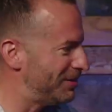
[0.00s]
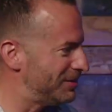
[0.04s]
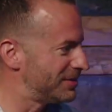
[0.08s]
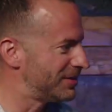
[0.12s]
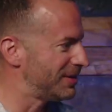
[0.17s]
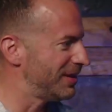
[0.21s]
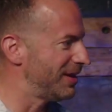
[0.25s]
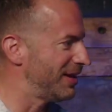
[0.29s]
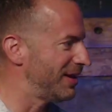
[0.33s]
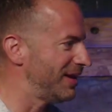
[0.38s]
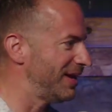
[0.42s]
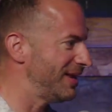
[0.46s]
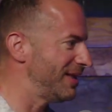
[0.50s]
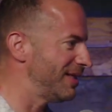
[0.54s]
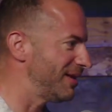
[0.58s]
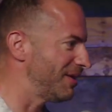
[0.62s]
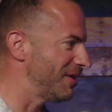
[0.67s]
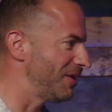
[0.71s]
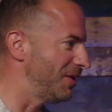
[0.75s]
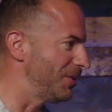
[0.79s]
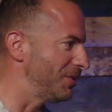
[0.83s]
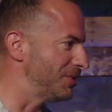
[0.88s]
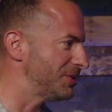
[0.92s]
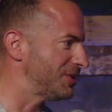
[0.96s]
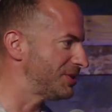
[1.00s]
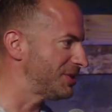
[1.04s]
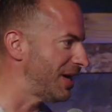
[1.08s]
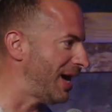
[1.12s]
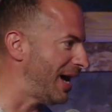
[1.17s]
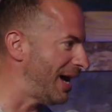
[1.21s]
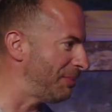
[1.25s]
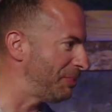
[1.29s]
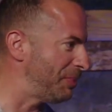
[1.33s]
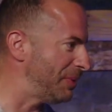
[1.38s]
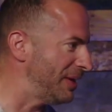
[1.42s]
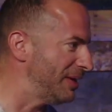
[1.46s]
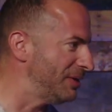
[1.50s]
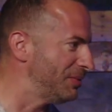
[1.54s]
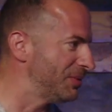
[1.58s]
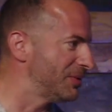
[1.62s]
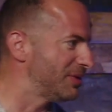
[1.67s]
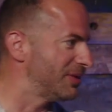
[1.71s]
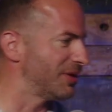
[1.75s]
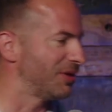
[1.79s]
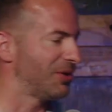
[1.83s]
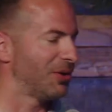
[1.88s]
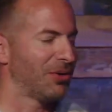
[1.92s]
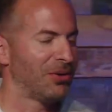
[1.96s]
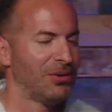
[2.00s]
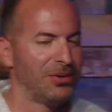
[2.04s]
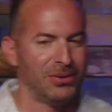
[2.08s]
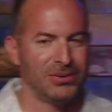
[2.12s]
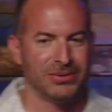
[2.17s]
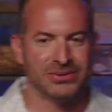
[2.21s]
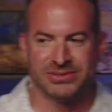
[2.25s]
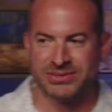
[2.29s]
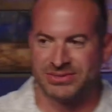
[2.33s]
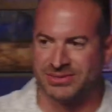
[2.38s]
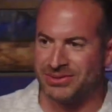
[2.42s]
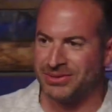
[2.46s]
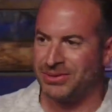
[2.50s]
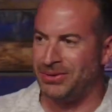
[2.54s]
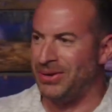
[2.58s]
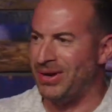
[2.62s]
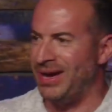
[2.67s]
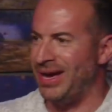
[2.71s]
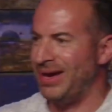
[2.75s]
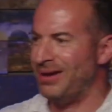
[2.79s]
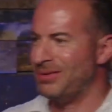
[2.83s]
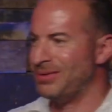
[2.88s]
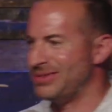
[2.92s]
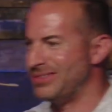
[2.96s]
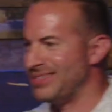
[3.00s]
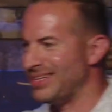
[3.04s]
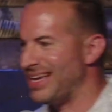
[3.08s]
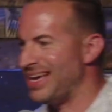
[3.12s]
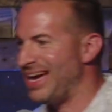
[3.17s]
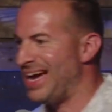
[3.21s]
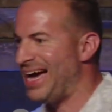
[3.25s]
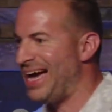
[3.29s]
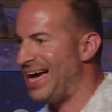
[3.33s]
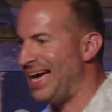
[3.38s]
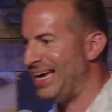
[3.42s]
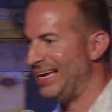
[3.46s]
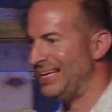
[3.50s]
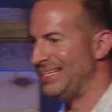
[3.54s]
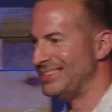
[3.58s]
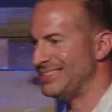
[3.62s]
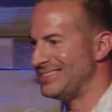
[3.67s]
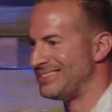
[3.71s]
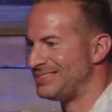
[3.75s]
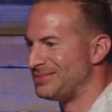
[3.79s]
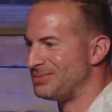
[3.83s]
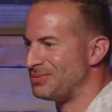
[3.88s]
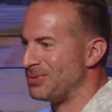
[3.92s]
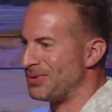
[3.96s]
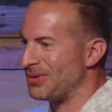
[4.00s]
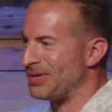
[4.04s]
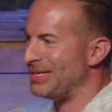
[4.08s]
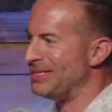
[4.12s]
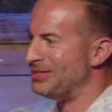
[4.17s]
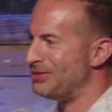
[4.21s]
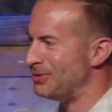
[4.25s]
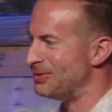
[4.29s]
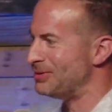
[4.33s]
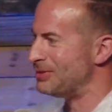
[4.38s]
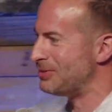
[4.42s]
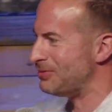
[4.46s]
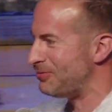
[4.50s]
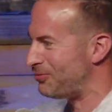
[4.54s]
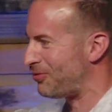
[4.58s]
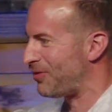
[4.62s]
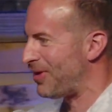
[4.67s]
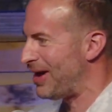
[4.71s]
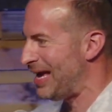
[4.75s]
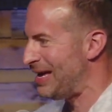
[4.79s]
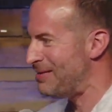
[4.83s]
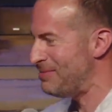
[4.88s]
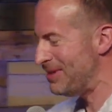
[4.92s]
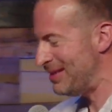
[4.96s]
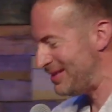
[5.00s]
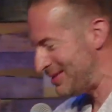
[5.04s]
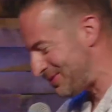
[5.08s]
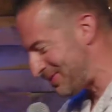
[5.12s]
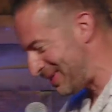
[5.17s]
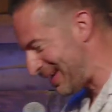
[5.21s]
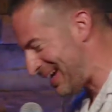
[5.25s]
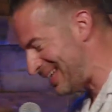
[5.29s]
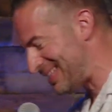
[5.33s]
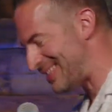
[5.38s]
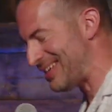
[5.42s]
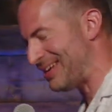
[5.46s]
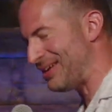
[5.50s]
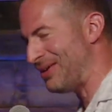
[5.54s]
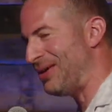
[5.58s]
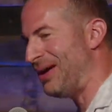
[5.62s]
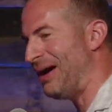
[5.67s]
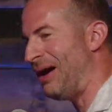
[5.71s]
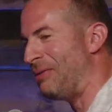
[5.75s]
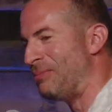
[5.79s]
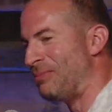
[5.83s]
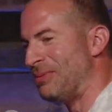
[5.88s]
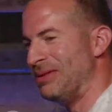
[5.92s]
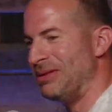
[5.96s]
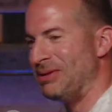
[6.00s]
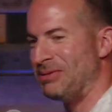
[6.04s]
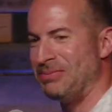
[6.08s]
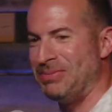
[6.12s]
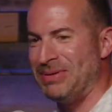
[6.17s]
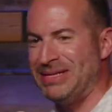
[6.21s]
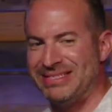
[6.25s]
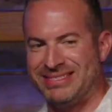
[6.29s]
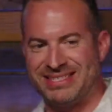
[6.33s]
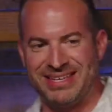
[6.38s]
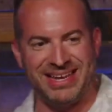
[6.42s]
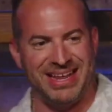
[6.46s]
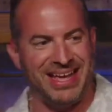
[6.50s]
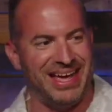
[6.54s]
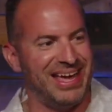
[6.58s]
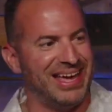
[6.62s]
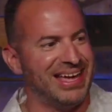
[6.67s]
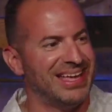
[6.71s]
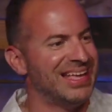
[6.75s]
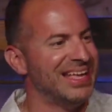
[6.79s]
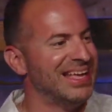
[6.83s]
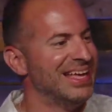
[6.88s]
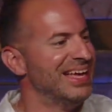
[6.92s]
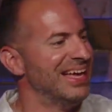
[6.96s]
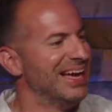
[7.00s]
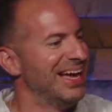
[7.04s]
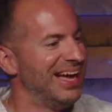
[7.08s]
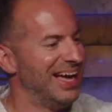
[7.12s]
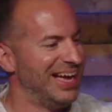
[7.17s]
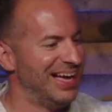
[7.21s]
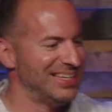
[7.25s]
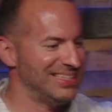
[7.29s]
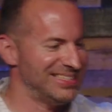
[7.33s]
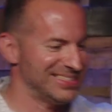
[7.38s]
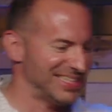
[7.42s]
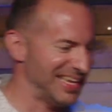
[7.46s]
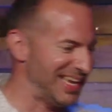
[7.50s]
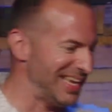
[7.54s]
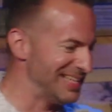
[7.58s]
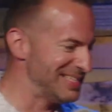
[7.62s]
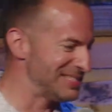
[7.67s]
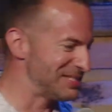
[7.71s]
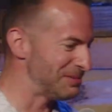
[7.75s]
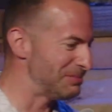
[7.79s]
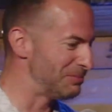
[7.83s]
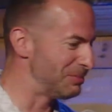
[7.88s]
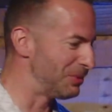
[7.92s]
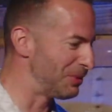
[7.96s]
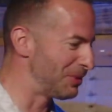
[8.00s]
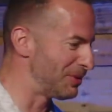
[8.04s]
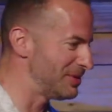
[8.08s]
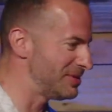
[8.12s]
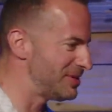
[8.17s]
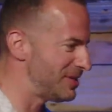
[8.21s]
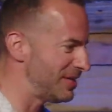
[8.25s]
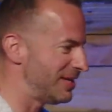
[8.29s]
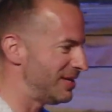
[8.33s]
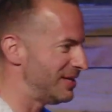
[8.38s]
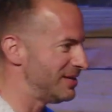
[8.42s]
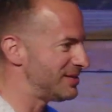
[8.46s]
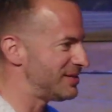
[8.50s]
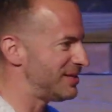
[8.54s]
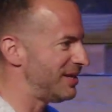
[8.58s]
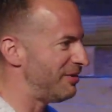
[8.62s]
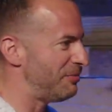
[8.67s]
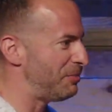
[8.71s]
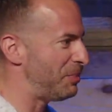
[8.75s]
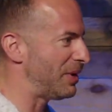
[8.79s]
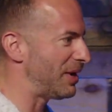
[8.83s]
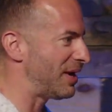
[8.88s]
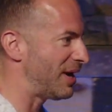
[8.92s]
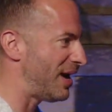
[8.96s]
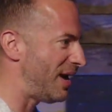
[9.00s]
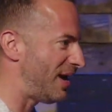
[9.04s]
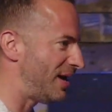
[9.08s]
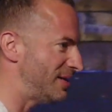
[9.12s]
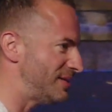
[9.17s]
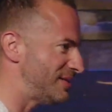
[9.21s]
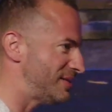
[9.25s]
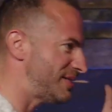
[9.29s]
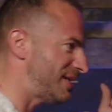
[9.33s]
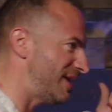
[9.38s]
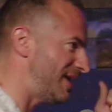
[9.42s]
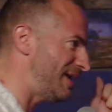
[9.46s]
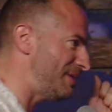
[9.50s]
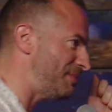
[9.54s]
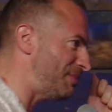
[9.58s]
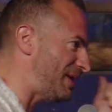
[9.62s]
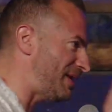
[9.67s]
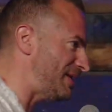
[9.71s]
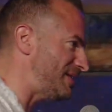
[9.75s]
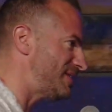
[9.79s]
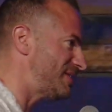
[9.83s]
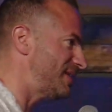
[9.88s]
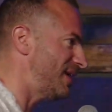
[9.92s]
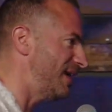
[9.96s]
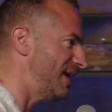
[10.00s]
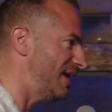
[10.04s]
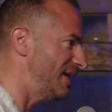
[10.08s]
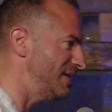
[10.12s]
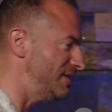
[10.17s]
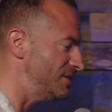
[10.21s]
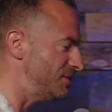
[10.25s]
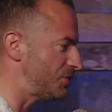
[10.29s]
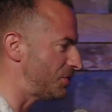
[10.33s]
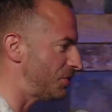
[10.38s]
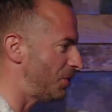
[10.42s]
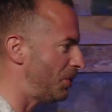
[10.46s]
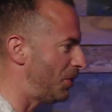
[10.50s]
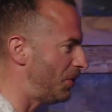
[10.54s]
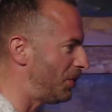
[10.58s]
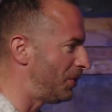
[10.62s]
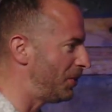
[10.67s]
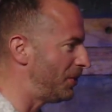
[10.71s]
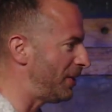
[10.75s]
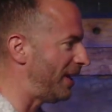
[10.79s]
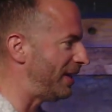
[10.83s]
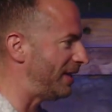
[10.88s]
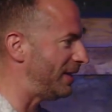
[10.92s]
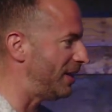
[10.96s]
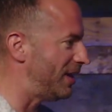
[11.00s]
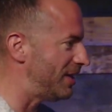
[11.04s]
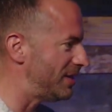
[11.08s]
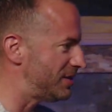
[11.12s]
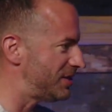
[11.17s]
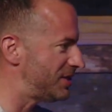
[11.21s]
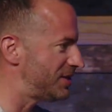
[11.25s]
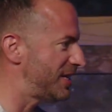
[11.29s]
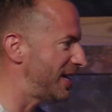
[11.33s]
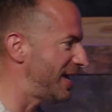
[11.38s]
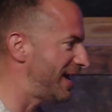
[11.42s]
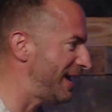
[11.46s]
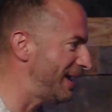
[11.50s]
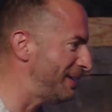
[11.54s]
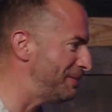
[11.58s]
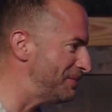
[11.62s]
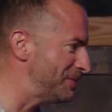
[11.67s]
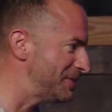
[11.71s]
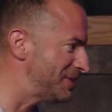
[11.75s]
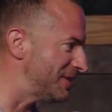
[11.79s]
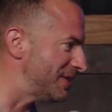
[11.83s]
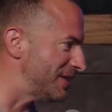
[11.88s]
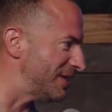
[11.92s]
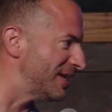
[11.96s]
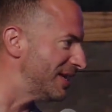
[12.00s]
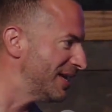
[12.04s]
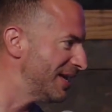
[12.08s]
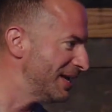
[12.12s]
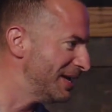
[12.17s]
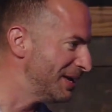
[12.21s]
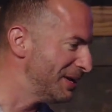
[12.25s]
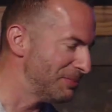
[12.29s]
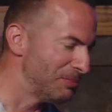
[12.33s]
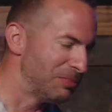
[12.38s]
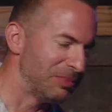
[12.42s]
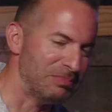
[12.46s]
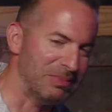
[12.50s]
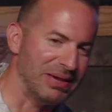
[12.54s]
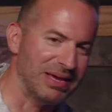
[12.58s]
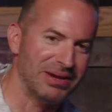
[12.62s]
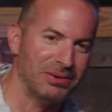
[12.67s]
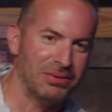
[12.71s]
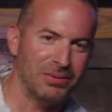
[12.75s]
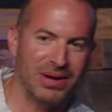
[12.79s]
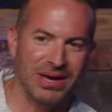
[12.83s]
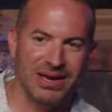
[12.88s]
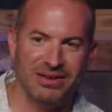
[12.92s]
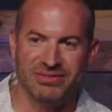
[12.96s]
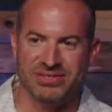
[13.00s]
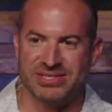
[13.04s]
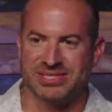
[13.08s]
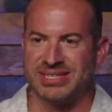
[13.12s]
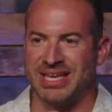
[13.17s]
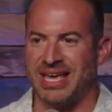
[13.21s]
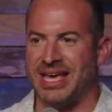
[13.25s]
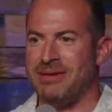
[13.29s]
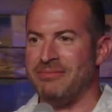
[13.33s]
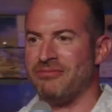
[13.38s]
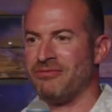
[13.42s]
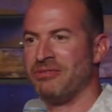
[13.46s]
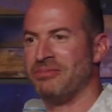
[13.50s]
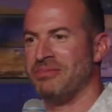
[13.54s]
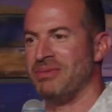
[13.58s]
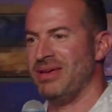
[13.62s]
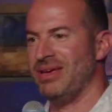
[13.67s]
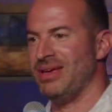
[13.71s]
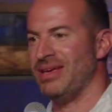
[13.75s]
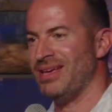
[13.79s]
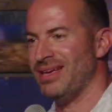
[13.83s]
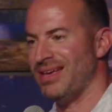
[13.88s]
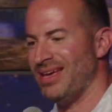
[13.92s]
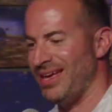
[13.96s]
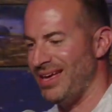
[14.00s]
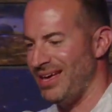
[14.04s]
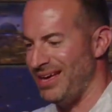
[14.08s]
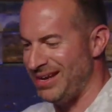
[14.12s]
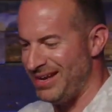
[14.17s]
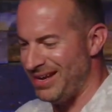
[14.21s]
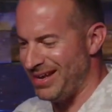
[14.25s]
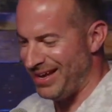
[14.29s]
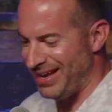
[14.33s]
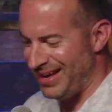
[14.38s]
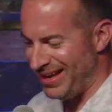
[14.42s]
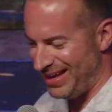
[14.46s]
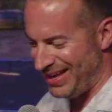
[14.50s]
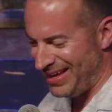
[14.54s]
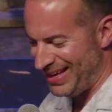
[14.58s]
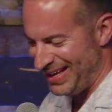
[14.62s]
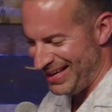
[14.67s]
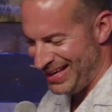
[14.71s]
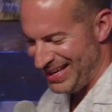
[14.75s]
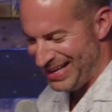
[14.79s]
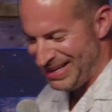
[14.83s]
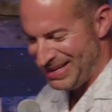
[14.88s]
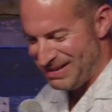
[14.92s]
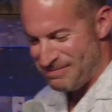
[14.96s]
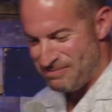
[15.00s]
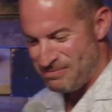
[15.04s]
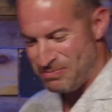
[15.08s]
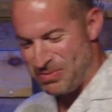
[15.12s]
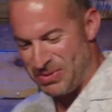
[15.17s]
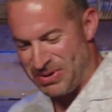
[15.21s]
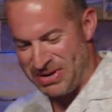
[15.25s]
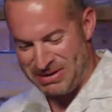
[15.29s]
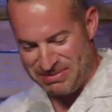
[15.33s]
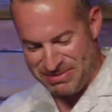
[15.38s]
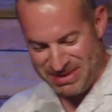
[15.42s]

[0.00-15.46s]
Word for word: was gonna either go shopping with the girls or go hang with the guys, working doing some framing. So I got to go help a little bit today, uh, just hand some boards in and stuff. But God sent my son Joel at lunchtime to make a way of escape for me and uh, bring